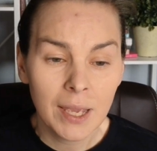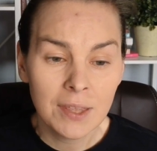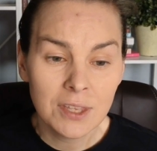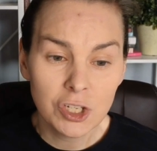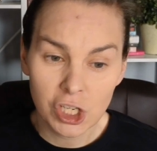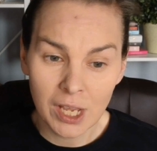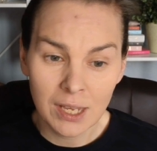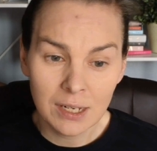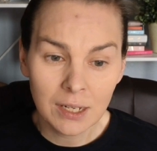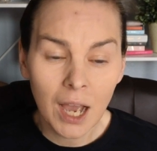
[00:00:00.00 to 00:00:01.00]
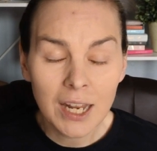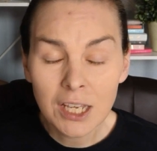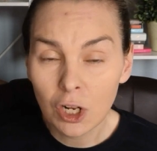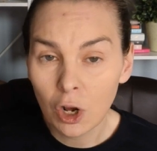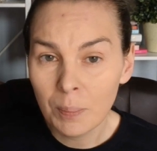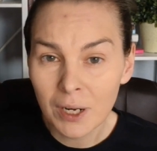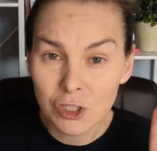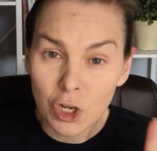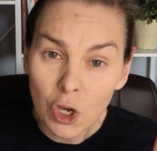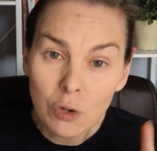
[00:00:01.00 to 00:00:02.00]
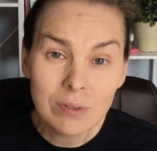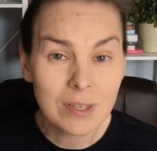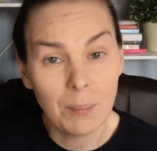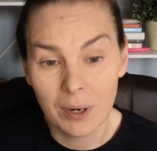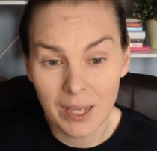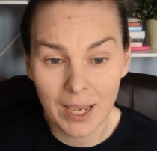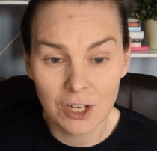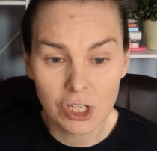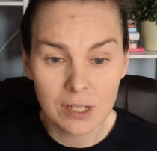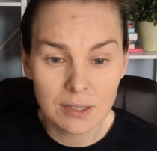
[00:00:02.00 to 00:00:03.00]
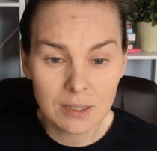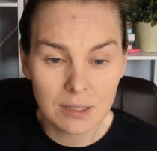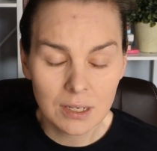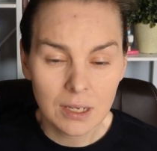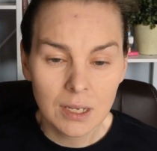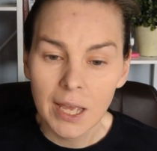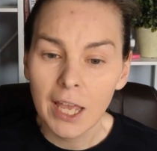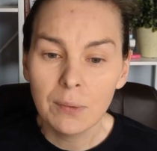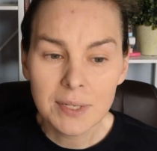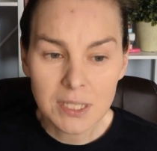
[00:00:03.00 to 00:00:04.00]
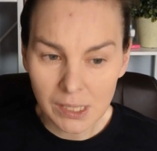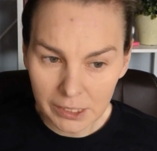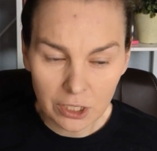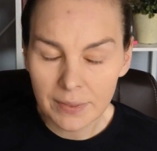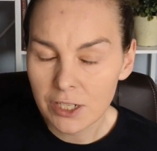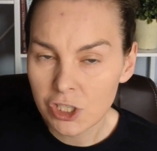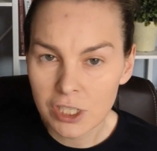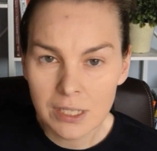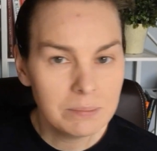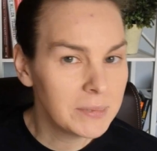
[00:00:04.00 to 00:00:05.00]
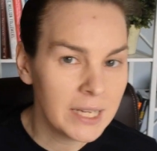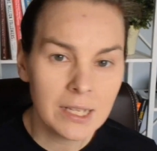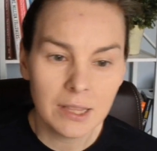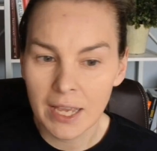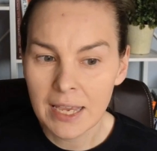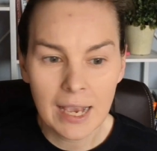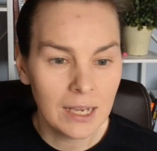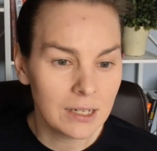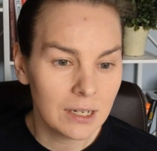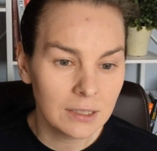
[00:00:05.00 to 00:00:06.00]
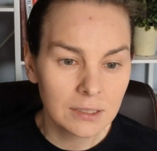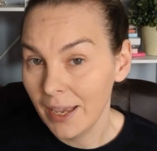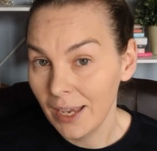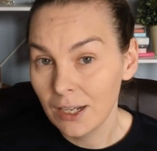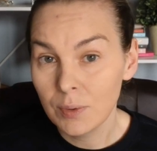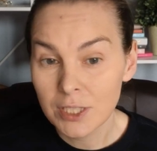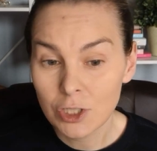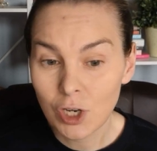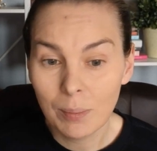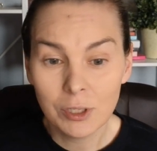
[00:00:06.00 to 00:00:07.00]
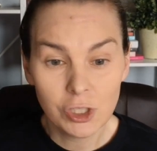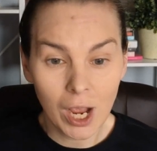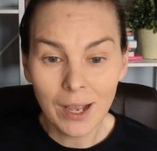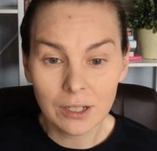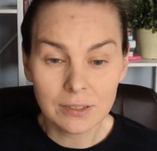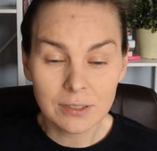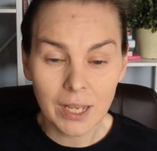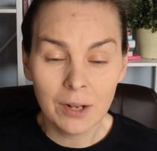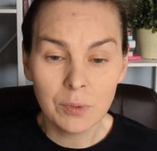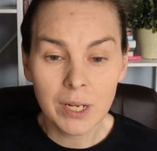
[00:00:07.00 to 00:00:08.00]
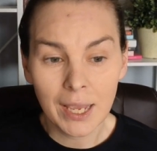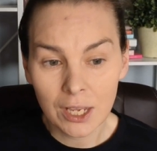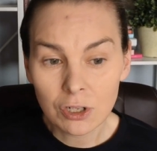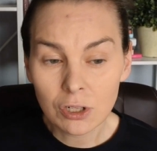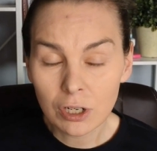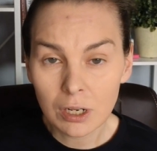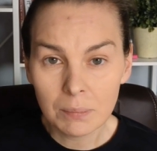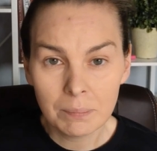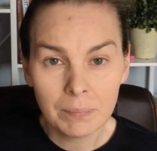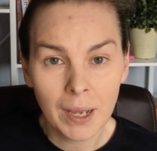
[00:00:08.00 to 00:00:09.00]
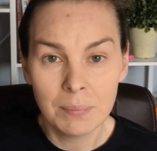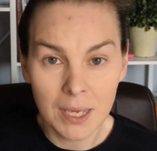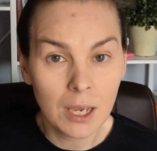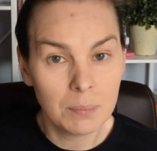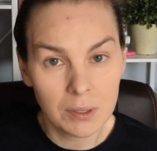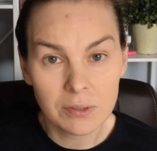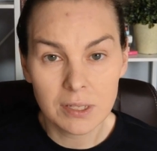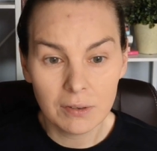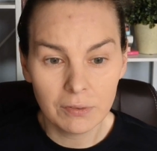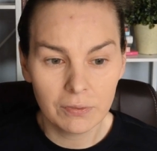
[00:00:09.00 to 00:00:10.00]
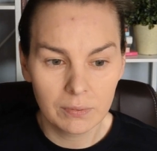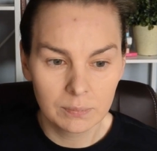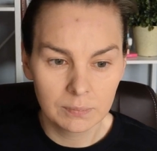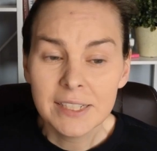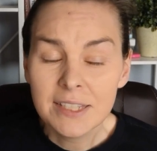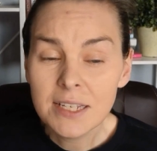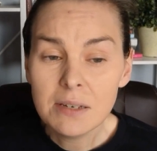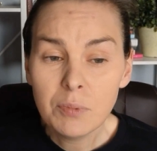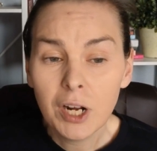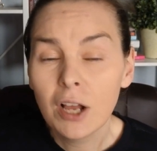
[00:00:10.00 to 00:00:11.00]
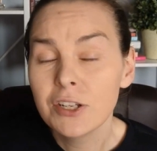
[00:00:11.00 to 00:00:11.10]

in the chin, cutting it open on 2 separate occasions. It was clear that she didn't like Hannah. Hannah was a troubled child and would handle her by being abusive. Lindsay went